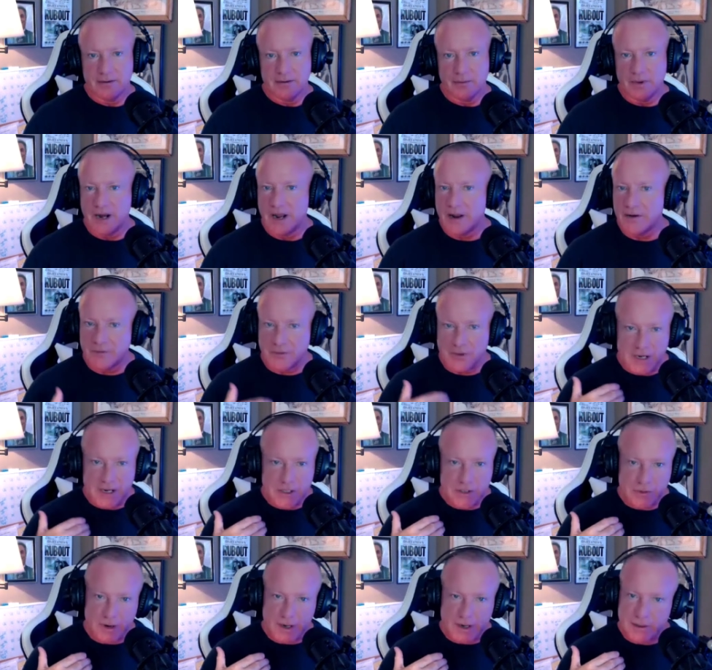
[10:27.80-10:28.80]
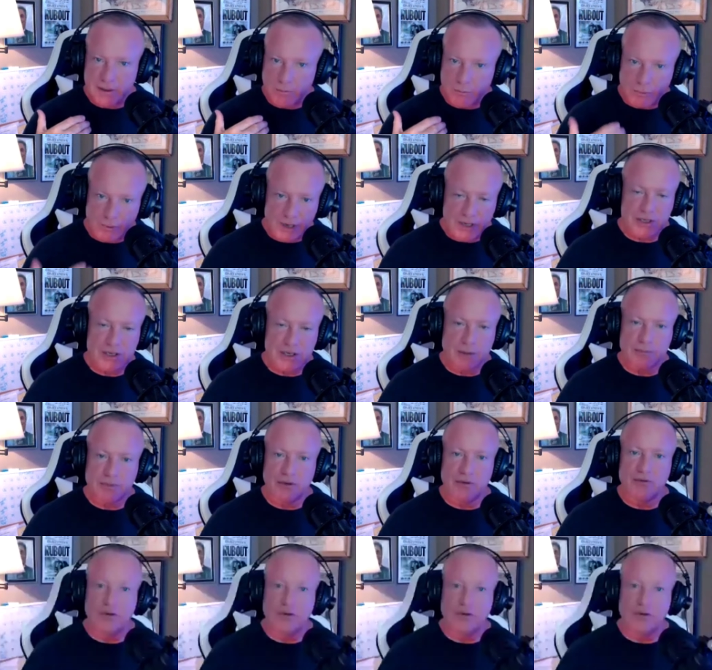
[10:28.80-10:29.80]
Whenever I try to bring
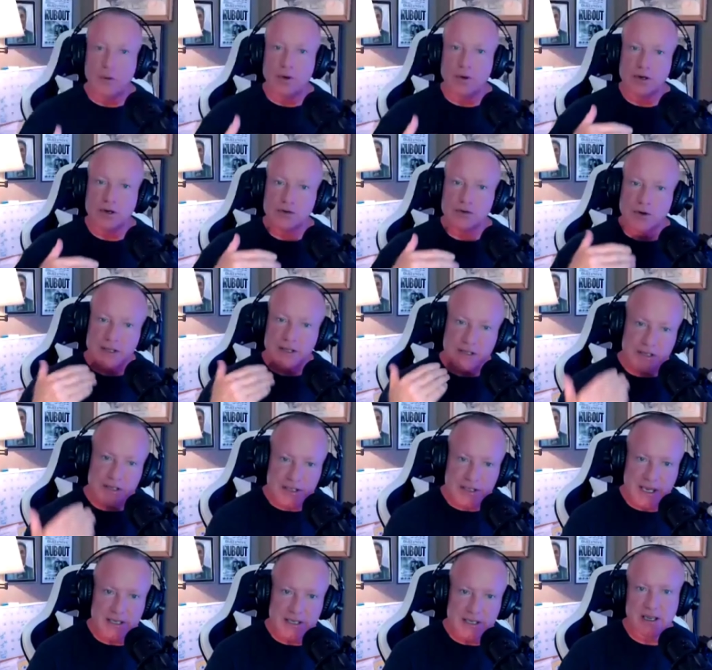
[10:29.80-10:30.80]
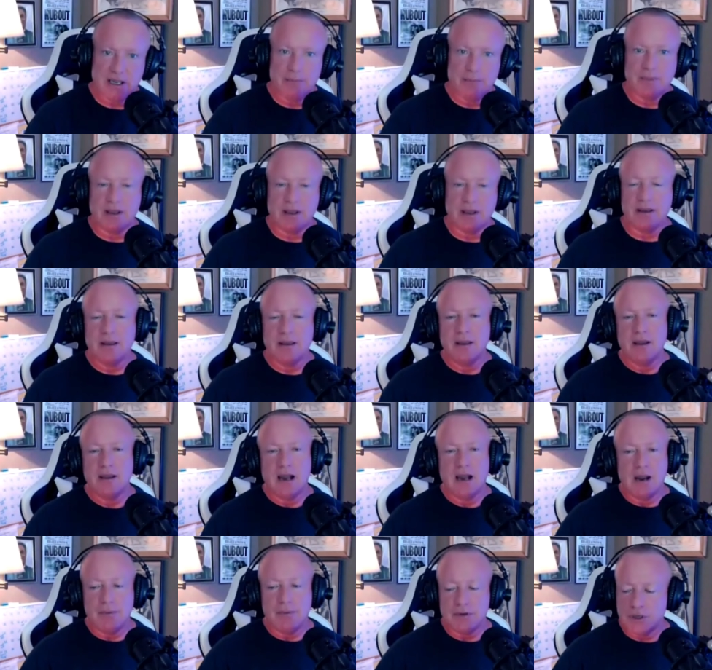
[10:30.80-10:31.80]
something forward, I try to say something,
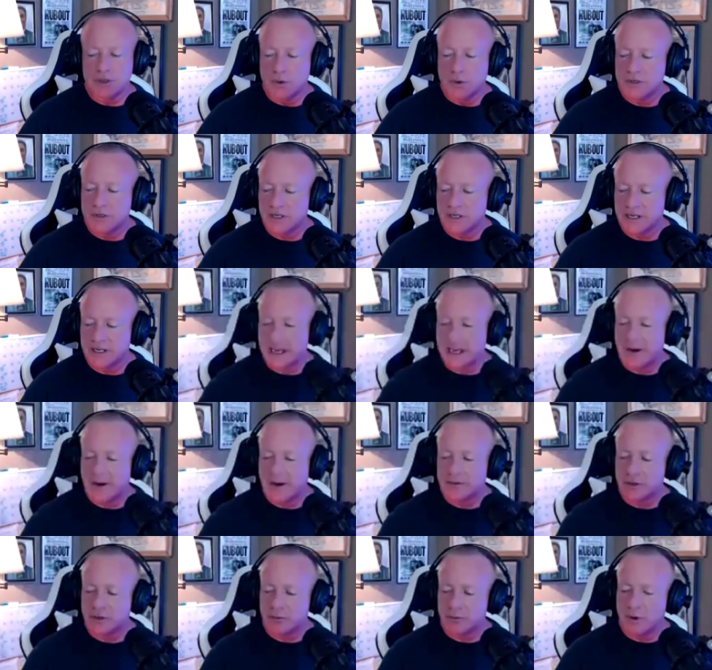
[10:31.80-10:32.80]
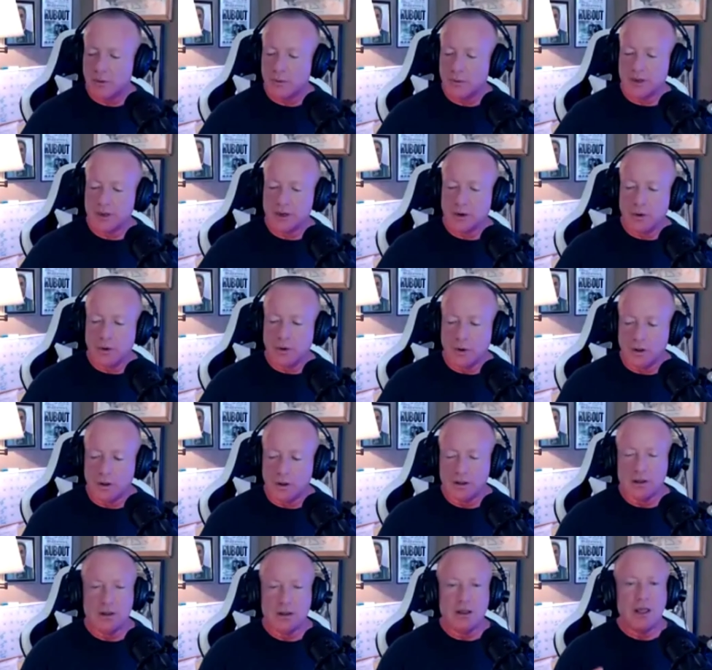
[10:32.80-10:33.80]
I was always encountered what we
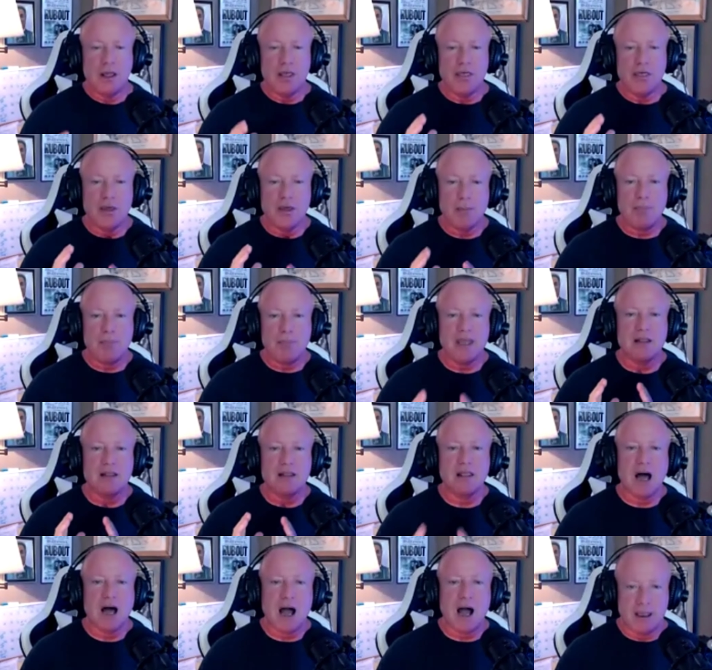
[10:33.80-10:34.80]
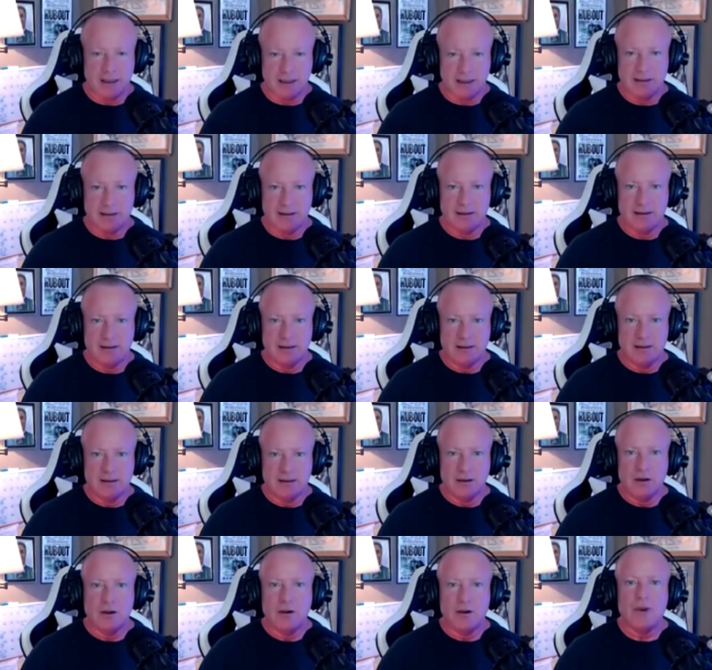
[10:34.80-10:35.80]
call the big lie.
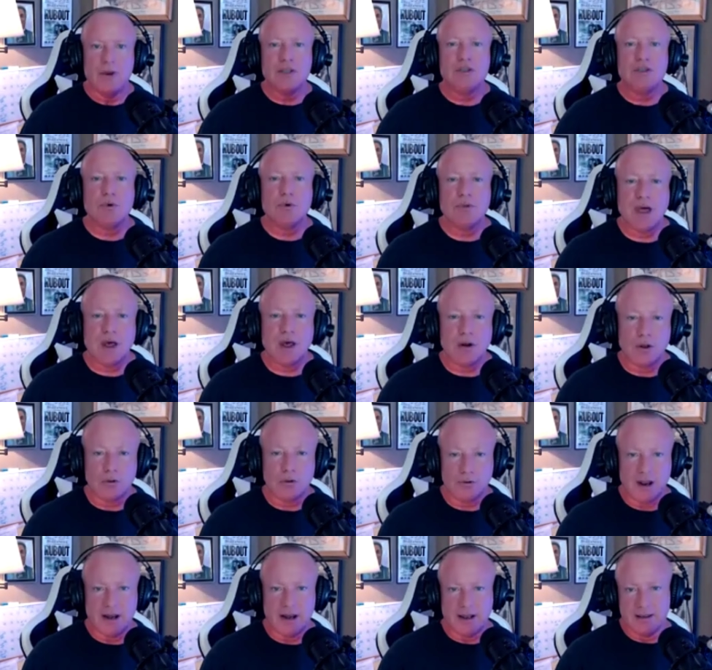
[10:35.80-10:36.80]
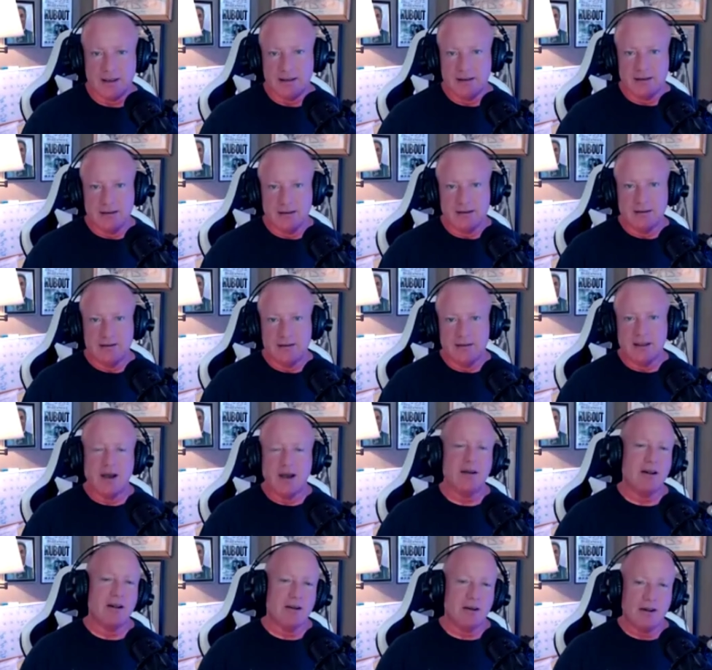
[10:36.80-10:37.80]
We do that already.
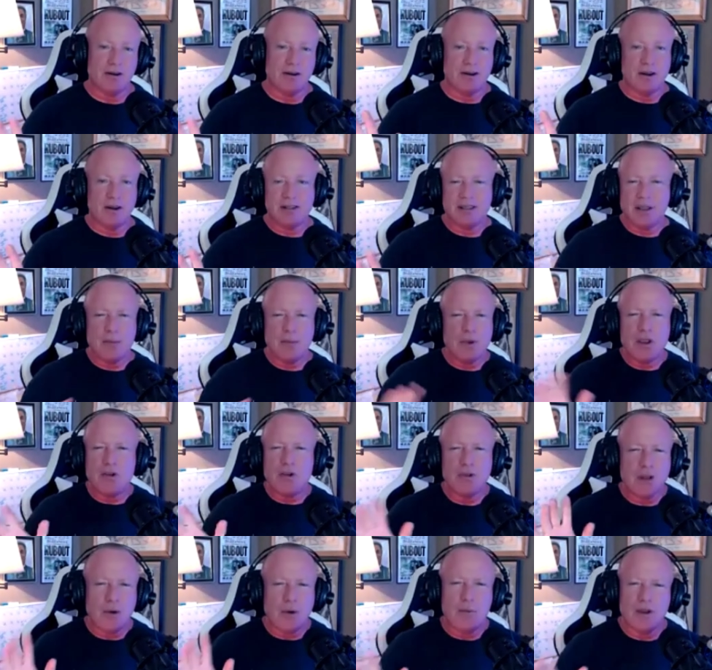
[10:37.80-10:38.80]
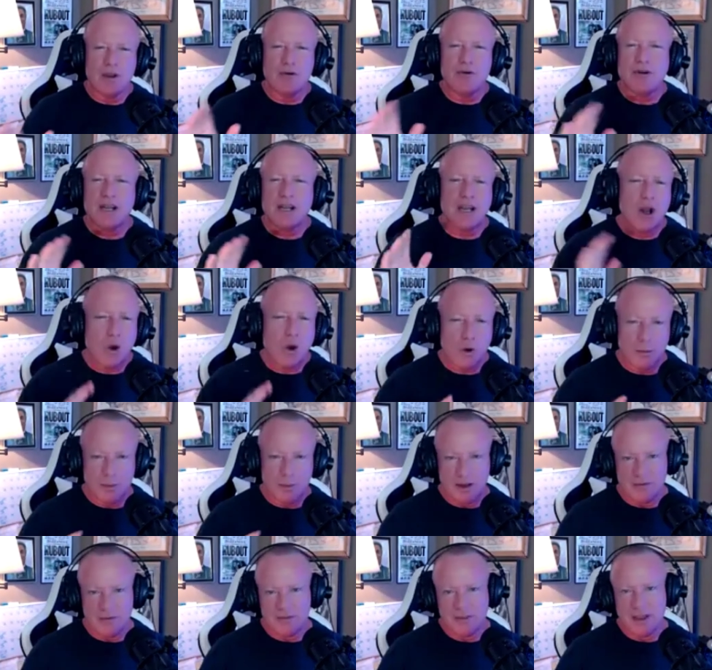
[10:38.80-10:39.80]
No, no, no, no. That we no, we already know
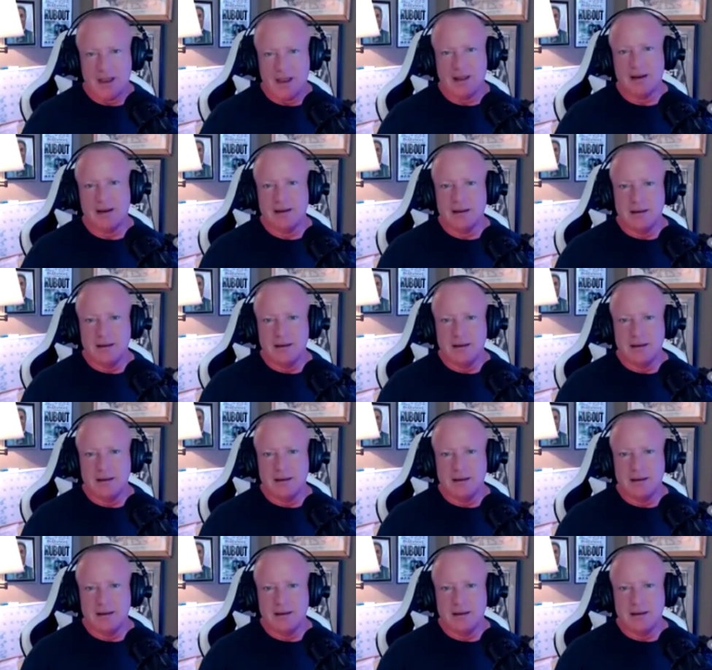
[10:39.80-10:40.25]
about that.